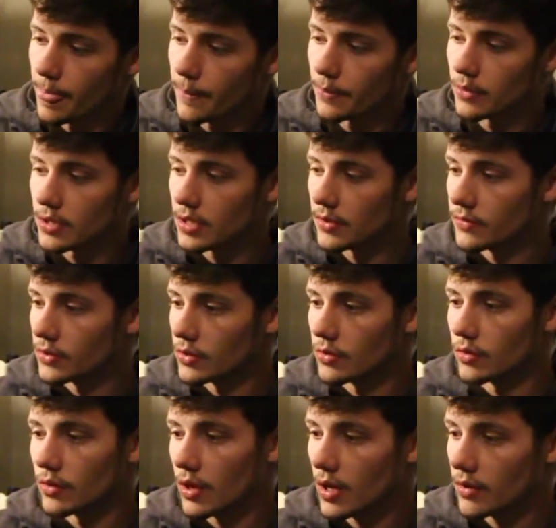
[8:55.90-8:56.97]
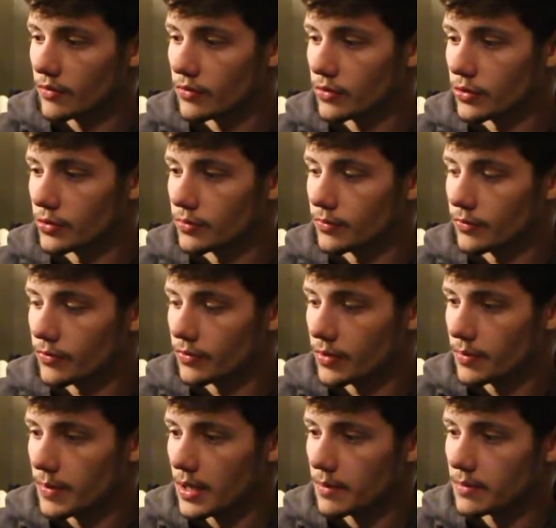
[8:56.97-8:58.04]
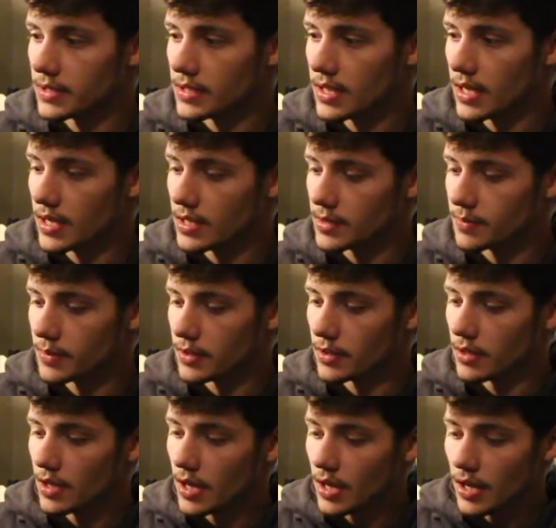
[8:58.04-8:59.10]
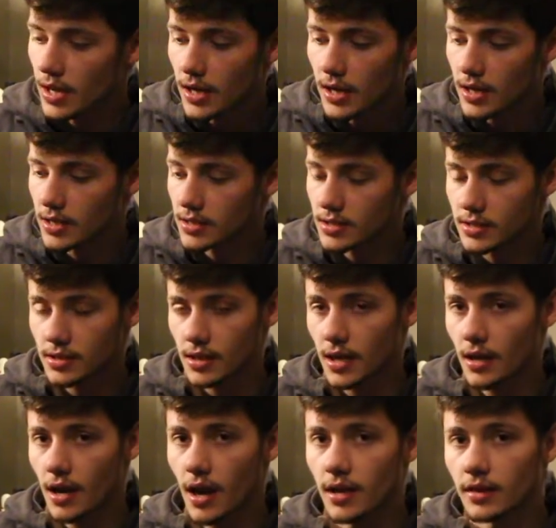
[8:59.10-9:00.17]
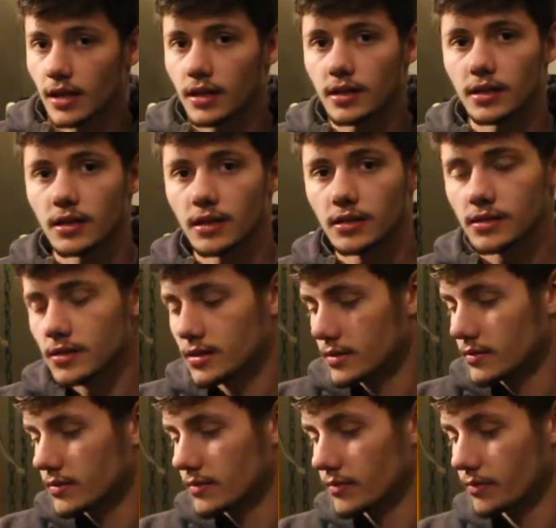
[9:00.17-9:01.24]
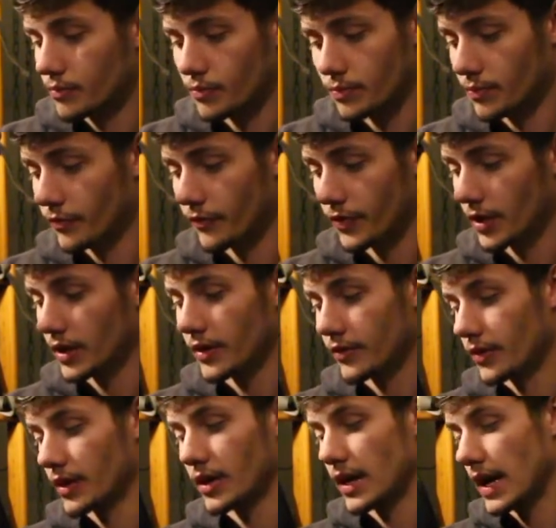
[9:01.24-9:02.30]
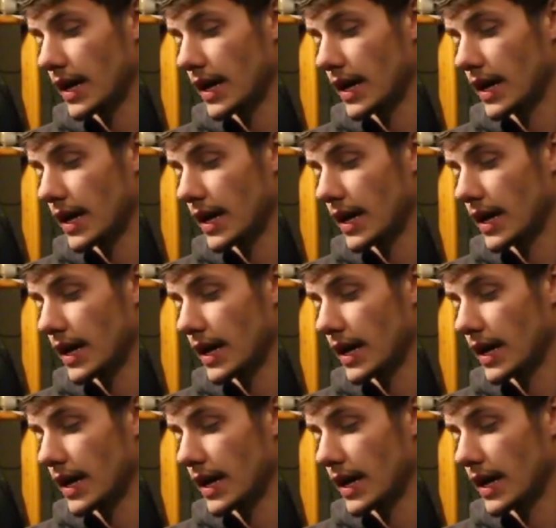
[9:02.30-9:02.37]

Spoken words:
which gives you a lot of room to make mistakes. But I like it. It's very, very